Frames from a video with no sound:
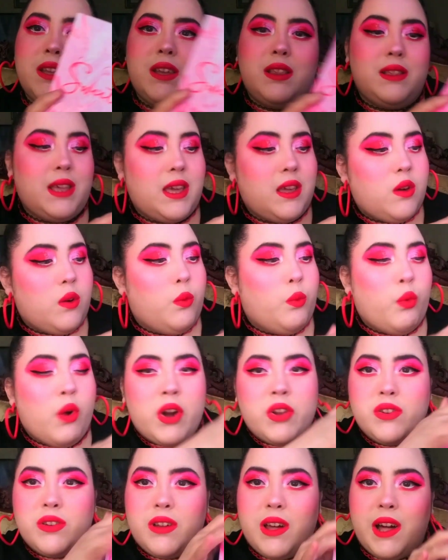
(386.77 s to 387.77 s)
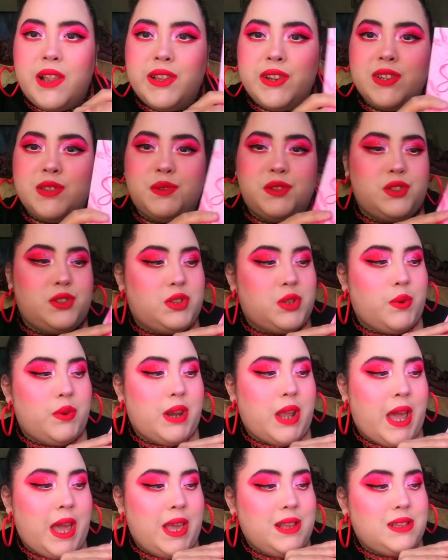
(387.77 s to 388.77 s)
Like watercolors, which is so
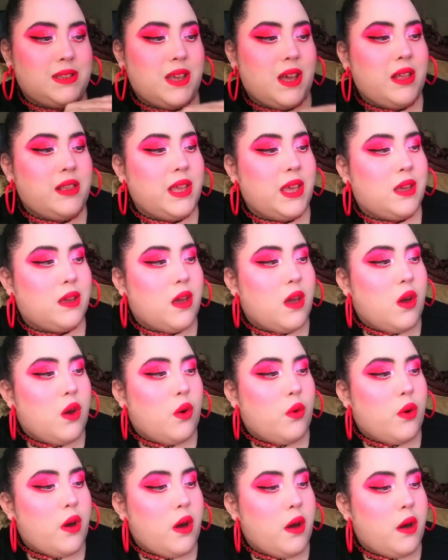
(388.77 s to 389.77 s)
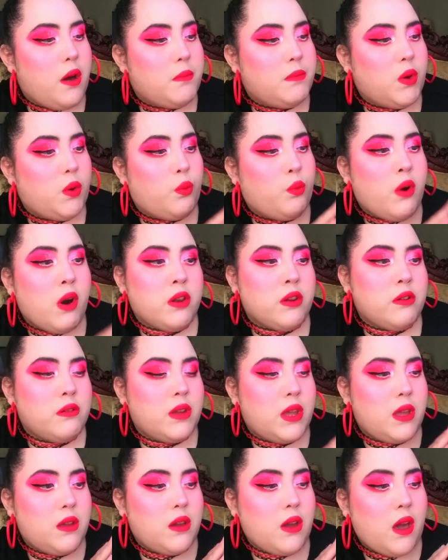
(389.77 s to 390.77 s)
nice. Kind of like
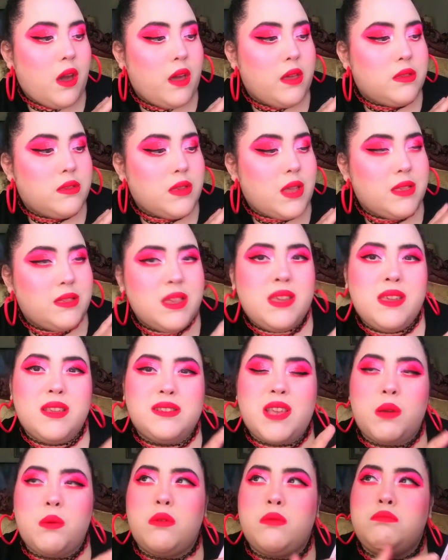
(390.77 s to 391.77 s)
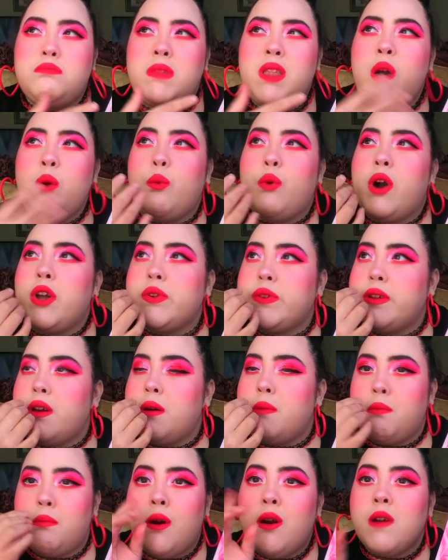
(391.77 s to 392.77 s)
watery. I think it's like, not watery,
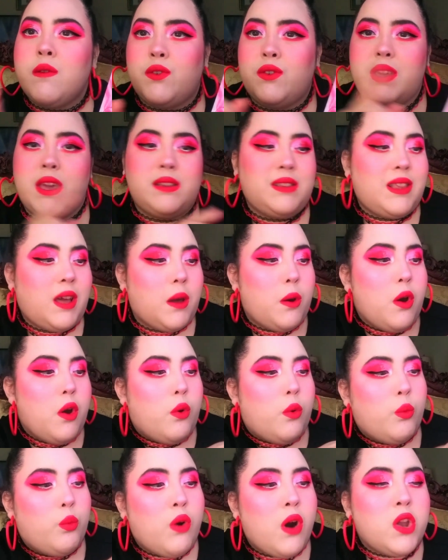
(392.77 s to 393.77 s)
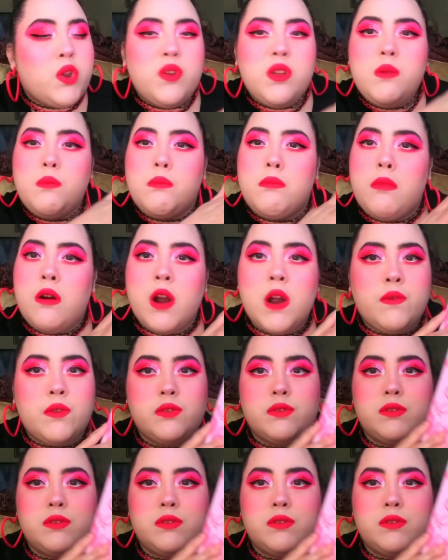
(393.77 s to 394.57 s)
marble. Yeah, it's like a watery marble